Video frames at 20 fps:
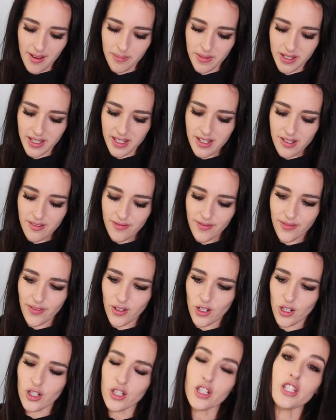I'm gonna
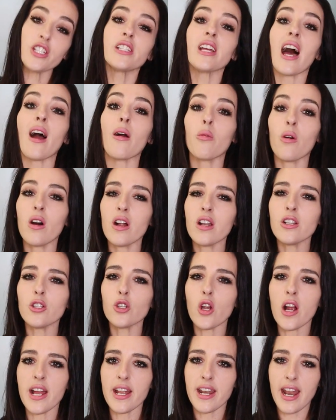first, I wanna
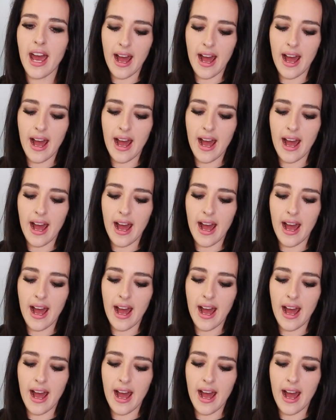try an